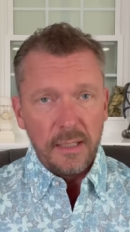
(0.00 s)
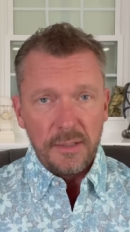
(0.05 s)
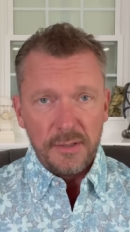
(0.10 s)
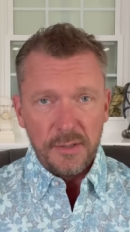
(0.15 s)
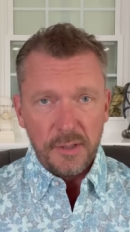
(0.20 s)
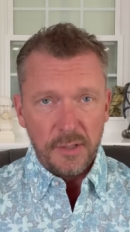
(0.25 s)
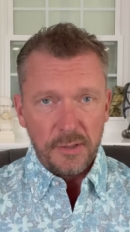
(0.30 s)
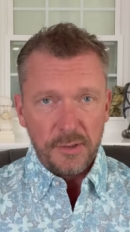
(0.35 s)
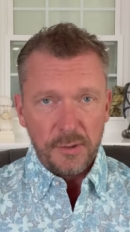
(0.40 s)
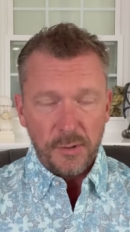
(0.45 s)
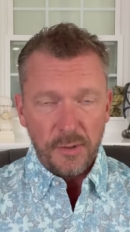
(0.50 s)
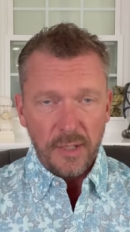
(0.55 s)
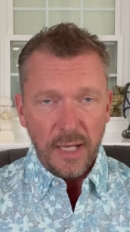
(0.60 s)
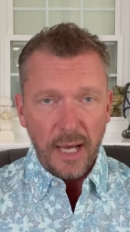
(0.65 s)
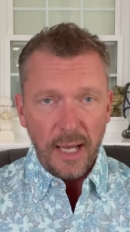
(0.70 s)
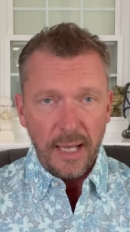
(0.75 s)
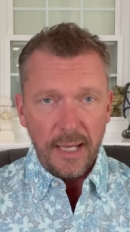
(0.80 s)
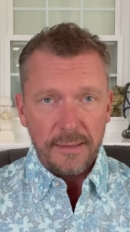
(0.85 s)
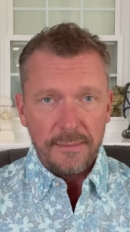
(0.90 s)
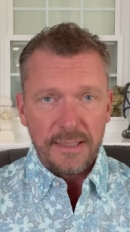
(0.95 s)
adjust your
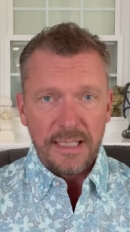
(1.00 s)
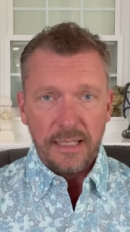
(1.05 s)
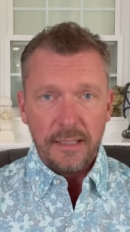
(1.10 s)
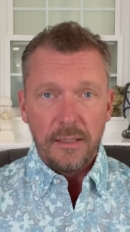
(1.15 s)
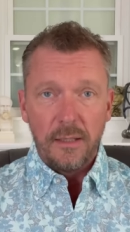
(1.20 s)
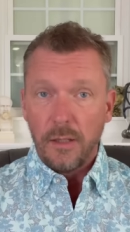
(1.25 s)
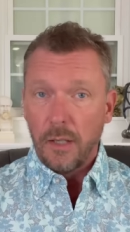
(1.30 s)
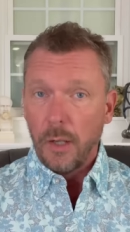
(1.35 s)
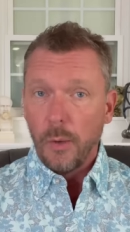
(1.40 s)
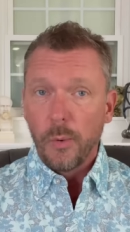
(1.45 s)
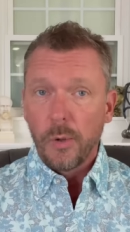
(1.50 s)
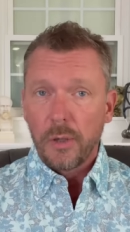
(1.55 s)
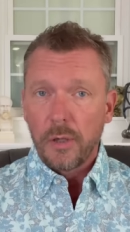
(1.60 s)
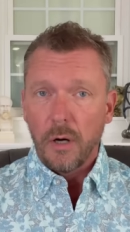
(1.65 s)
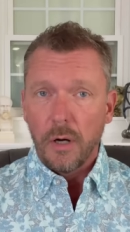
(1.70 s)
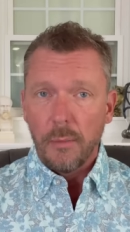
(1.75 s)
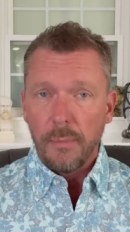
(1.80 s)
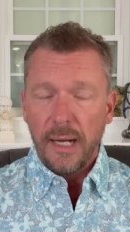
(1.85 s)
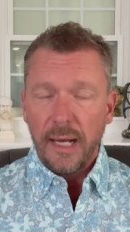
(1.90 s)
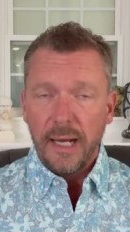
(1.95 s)
diet to eat a lower
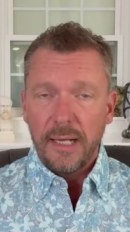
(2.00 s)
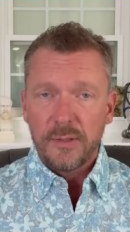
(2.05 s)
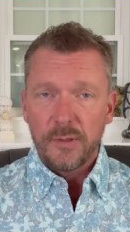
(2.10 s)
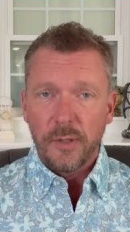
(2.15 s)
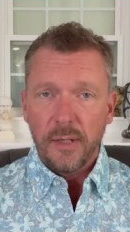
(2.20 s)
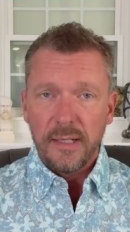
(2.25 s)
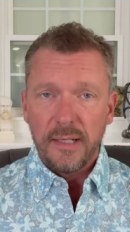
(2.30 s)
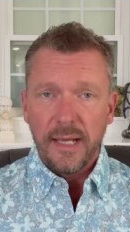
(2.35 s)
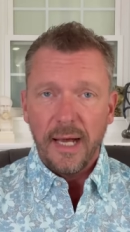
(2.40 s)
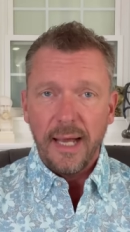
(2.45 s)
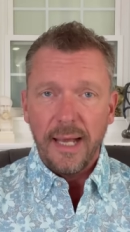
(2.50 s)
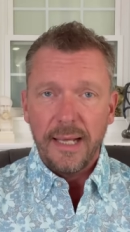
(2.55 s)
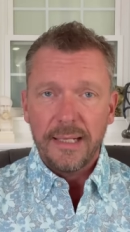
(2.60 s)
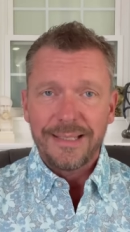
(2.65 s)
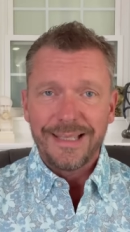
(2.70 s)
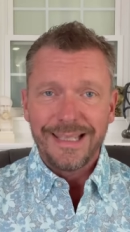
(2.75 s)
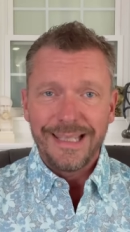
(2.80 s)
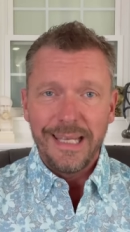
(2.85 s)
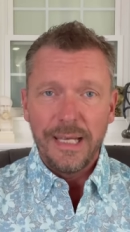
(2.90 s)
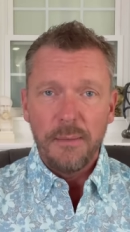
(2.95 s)
carbohydrate diet
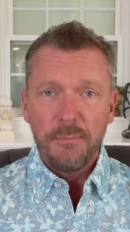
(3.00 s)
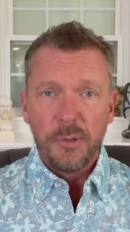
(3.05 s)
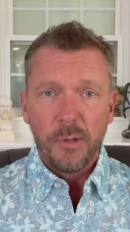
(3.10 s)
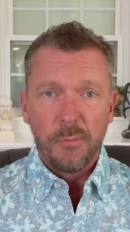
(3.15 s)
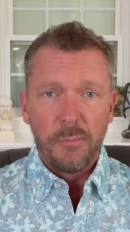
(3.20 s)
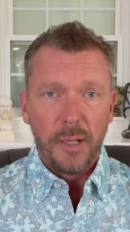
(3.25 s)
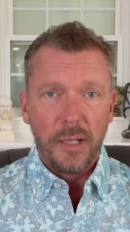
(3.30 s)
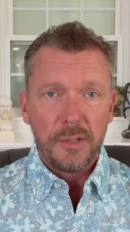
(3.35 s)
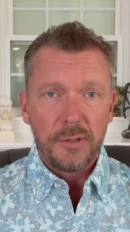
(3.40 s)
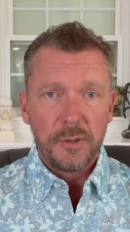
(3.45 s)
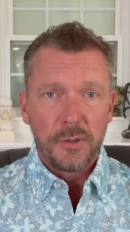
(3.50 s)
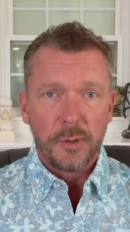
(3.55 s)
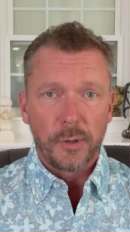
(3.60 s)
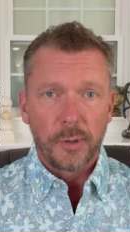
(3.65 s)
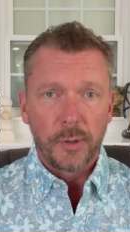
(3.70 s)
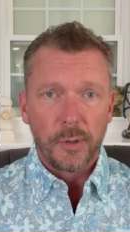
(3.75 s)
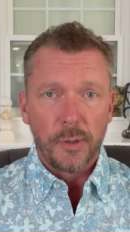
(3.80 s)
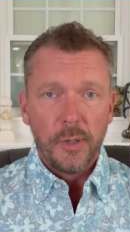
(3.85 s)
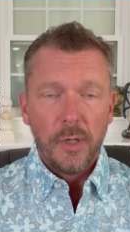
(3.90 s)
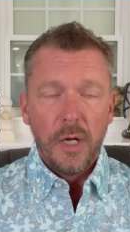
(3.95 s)
to keep your blood
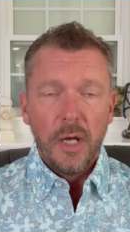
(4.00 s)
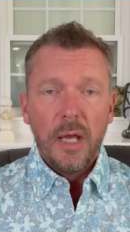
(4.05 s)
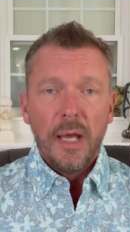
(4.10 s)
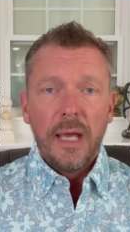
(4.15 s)
sugar